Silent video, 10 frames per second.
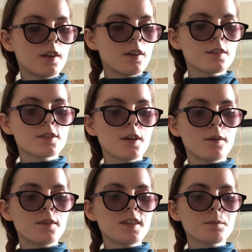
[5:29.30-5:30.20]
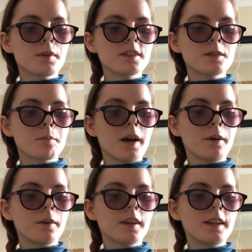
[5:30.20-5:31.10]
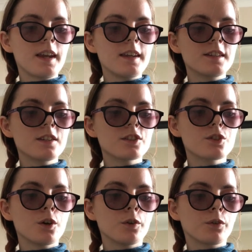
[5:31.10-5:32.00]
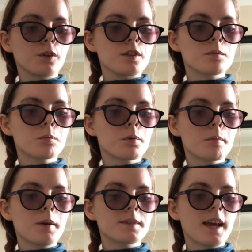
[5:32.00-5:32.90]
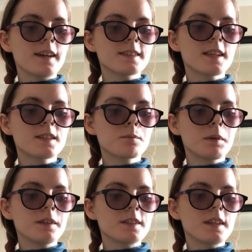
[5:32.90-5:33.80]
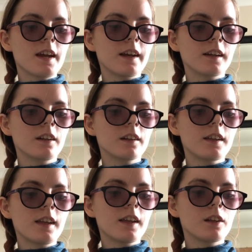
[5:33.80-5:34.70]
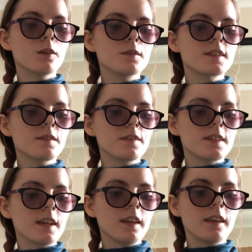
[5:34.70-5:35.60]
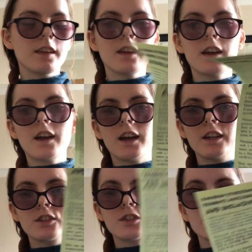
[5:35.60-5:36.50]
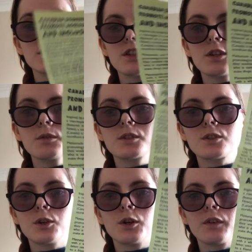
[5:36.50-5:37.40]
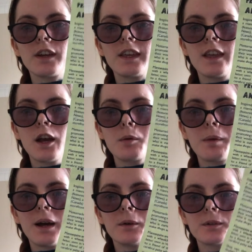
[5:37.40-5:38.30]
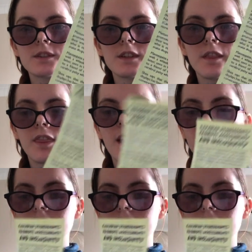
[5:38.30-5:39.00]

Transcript: So this one's about Canadian storefronts promote accessibility and inclusivity, and it's just a news story about that.